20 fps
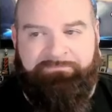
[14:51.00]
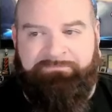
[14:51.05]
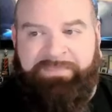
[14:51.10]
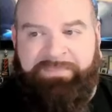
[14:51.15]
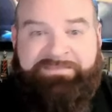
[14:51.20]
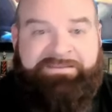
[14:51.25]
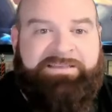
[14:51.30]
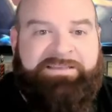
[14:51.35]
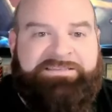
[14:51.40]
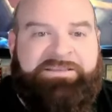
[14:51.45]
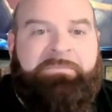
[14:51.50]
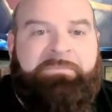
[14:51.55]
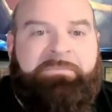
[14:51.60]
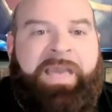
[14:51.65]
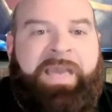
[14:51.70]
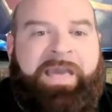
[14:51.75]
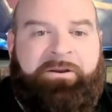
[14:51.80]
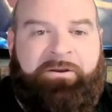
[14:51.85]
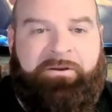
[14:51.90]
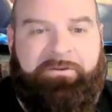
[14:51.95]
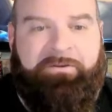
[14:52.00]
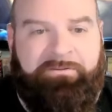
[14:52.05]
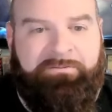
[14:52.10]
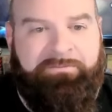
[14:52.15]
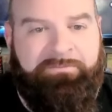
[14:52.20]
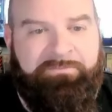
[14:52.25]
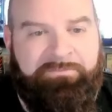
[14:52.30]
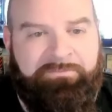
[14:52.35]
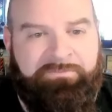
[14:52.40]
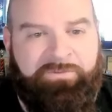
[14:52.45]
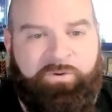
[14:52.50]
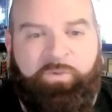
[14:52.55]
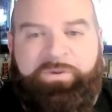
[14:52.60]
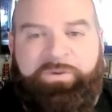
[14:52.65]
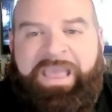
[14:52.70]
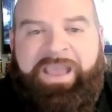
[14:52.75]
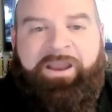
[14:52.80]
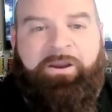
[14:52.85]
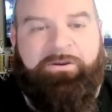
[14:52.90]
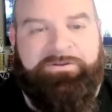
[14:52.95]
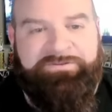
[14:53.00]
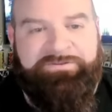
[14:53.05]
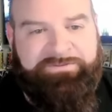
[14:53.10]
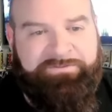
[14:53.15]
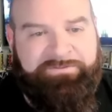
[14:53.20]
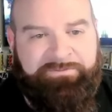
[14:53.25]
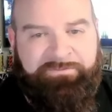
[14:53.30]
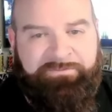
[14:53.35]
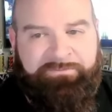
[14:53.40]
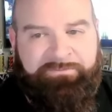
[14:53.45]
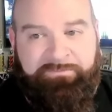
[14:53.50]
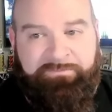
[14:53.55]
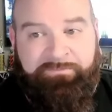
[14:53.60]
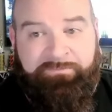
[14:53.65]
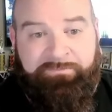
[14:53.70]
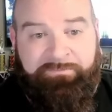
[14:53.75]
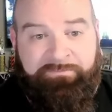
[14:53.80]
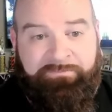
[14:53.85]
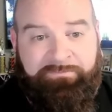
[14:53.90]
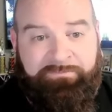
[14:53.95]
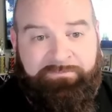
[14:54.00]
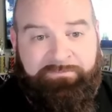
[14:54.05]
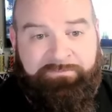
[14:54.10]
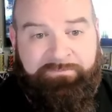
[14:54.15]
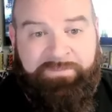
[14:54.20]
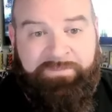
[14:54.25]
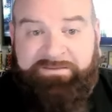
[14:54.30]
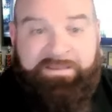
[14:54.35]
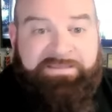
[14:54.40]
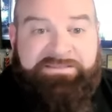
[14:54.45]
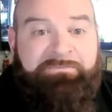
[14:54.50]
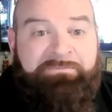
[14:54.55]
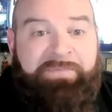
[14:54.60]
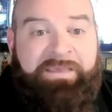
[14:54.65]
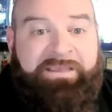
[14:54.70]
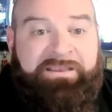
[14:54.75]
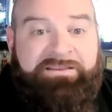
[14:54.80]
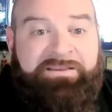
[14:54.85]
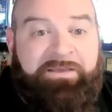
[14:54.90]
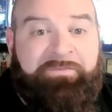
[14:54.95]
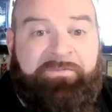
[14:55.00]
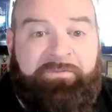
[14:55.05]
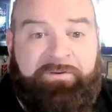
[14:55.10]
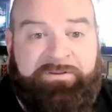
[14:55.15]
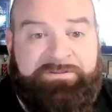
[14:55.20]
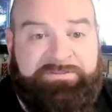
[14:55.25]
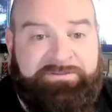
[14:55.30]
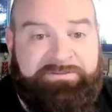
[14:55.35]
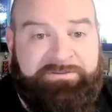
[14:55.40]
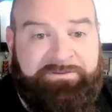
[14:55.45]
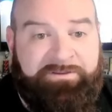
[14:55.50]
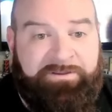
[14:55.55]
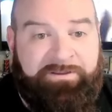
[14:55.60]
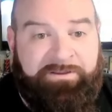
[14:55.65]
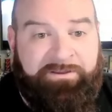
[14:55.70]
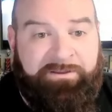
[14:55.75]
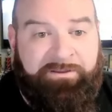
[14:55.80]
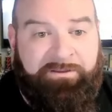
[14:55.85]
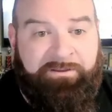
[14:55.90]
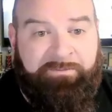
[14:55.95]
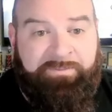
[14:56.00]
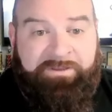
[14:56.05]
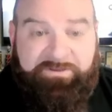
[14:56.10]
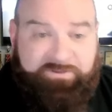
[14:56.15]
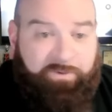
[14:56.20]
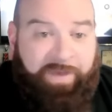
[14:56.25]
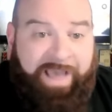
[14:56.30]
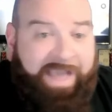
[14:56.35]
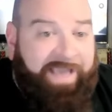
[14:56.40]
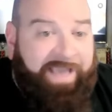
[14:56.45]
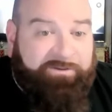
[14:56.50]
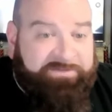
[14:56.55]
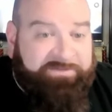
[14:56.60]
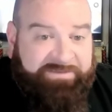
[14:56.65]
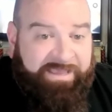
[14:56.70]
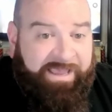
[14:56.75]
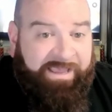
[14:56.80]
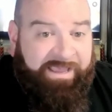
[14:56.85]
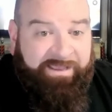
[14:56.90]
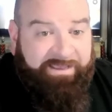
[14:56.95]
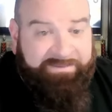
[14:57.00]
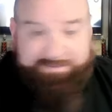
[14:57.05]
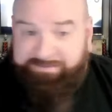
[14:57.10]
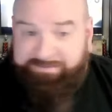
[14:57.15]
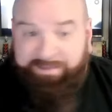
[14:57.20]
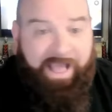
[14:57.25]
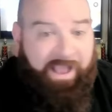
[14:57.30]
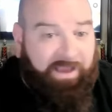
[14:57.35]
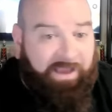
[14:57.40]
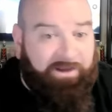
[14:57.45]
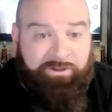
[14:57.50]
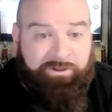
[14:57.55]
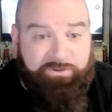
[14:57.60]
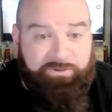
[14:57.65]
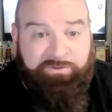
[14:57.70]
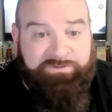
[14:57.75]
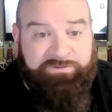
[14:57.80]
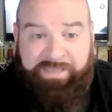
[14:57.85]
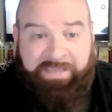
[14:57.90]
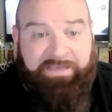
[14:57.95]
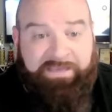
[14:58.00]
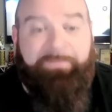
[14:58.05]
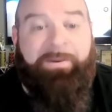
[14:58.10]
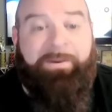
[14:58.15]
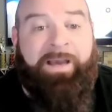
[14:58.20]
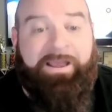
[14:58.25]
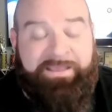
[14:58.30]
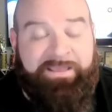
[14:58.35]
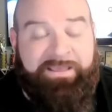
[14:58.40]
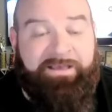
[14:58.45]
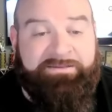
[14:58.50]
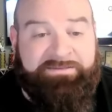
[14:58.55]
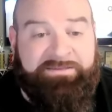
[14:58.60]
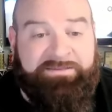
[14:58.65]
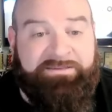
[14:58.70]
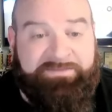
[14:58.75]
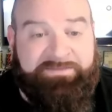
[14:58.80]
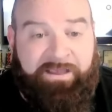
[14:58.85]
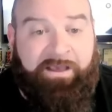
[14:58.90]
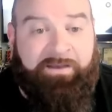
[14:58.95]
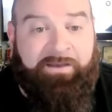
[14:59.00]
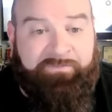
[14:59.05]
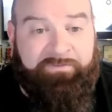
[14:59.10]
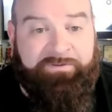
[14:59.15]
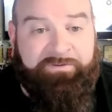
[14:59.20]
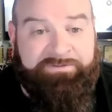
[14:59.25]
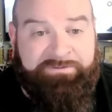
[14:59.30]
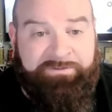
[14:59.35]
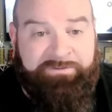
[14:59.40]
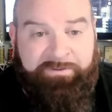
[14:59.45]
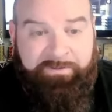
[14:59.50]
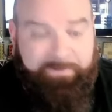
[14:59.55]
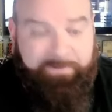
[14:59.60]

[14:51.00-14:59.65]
It doesn't matter. Who cares? It doesn't make a difference. Because Ohio State is not going to lose to anybody else in this conference.